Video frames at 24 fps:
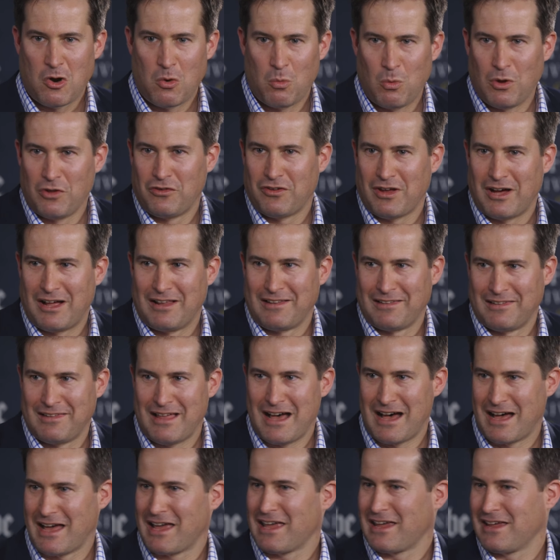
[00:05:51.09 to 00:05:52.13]
was a
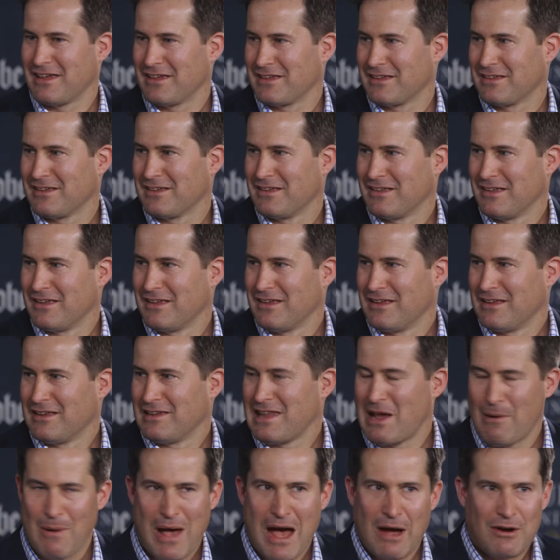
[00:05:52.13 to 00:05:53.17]
lie.
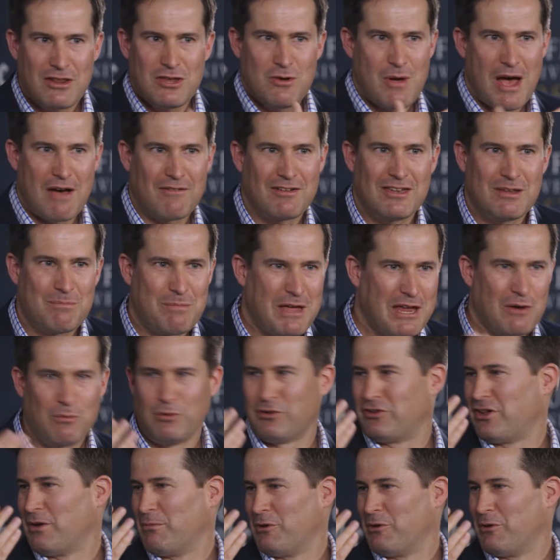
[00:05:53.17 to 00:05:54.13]
Now, how do you have a debate with